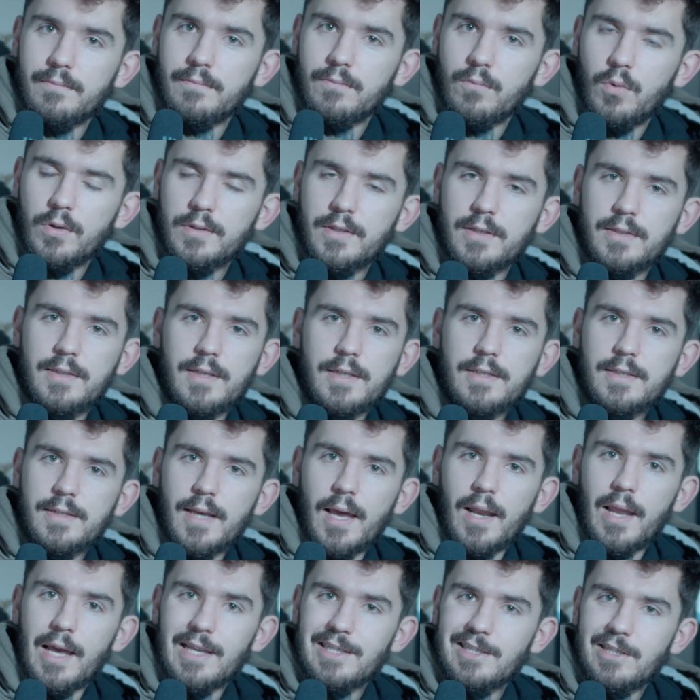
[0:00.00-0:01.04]
what does this
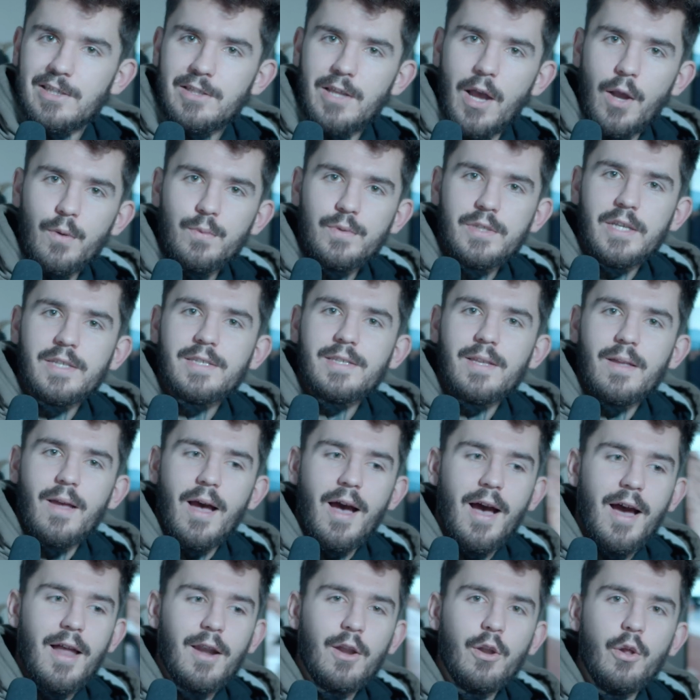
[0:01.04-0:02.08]
tell us? You don't just
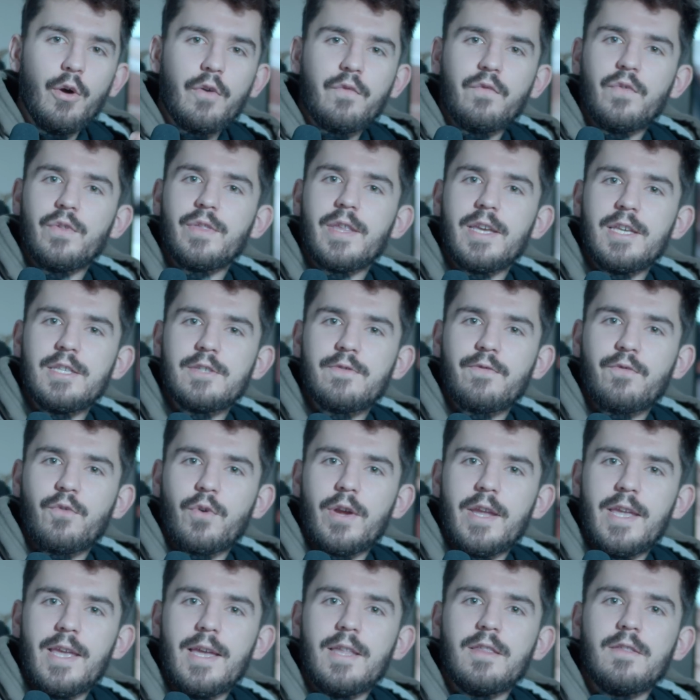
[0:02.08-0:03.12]
look for these
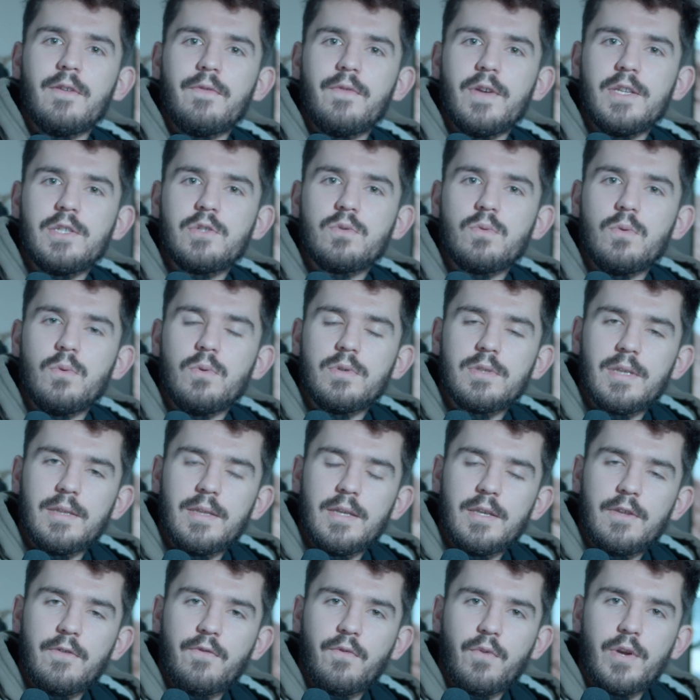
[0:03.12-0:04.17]
3 individuals and
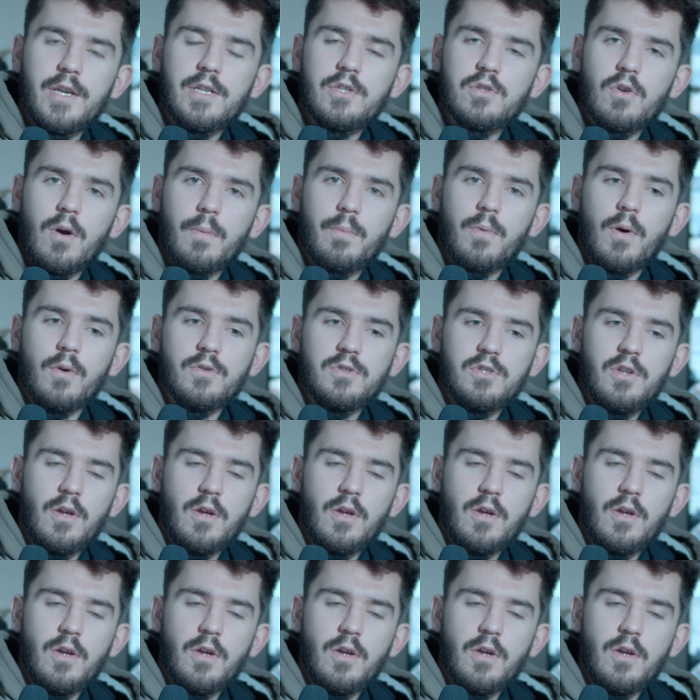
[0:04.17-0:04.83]
these 3 job roles.